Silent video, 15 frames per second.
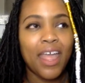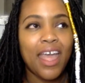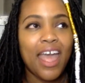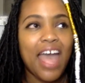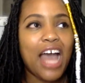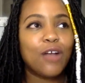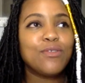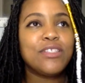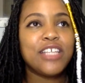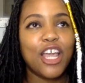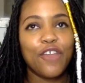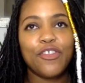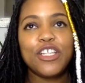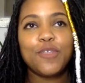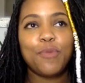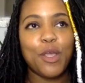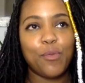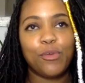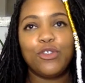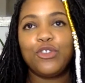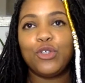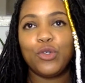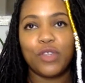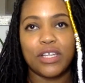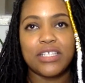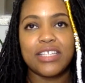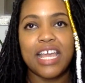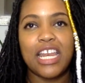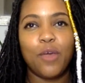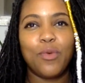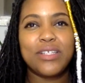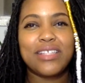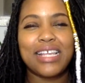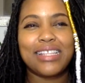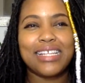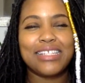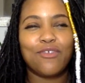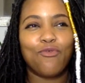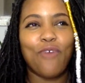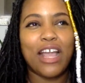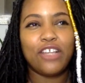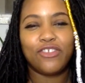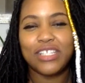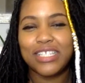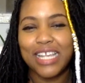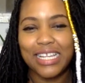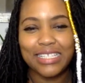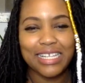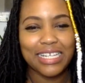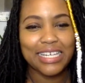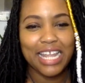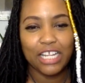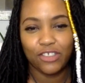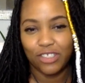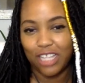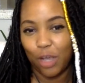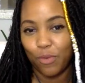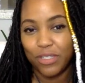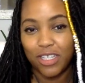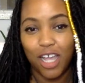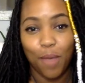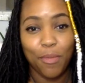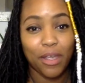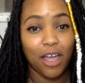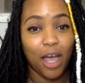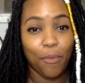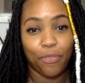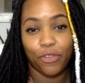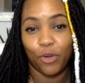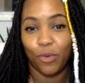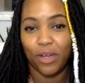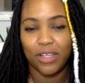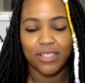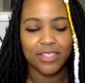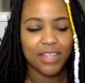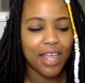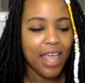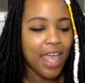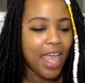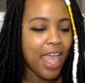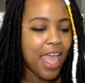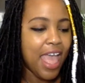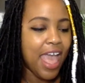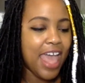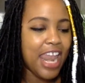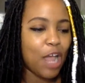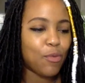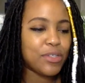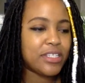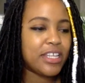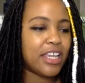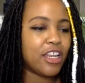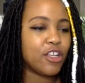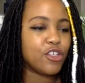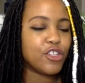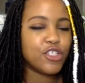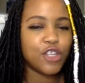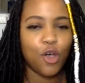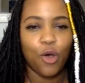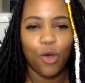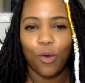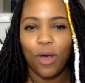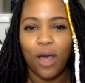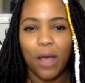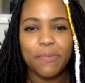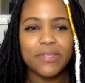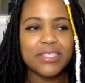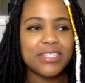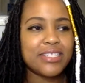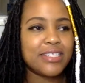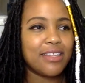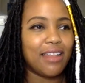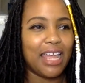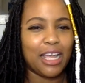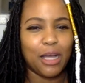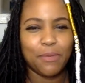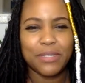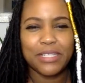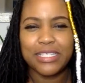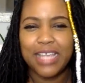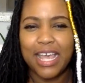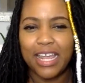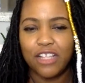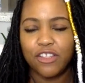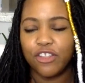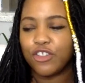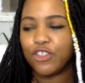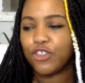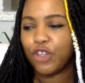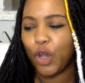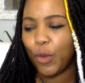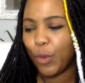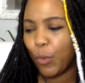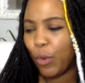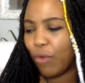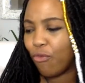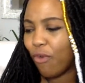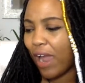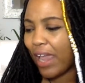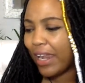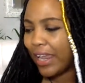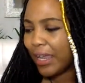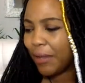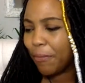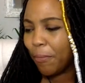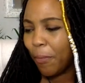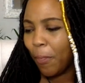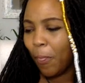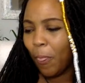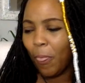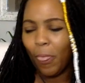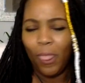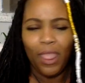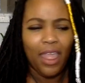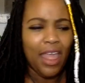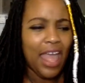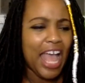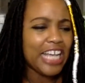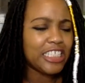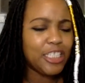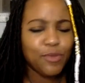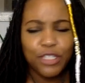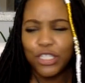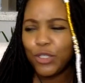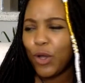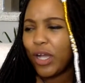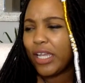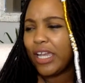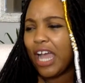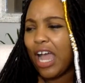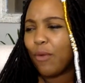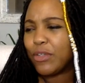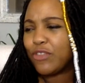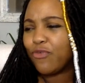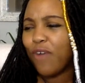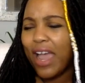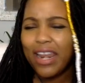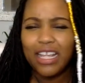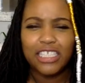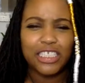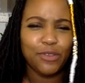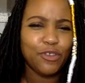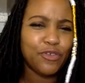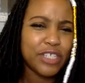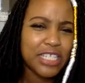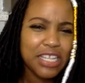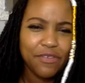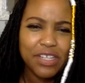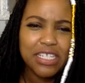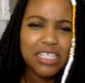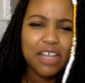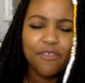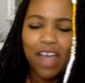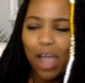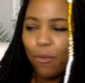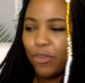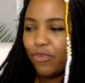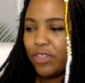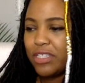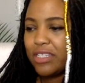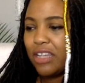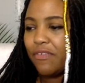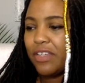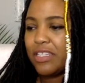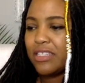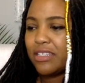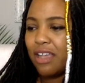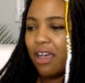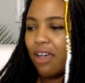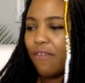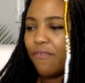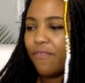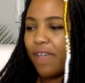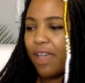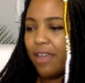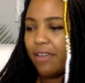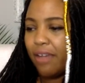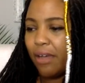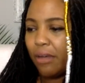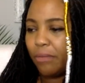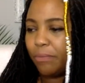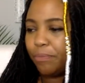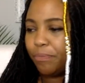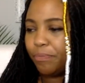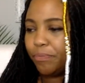How dare these people do this? And it was like this righteous indignation that was coming up through us. And I was getting so upset and disturbed. And we were writing. As she was talking, I was writing. She was receiving stuff. I was receiving stuff. And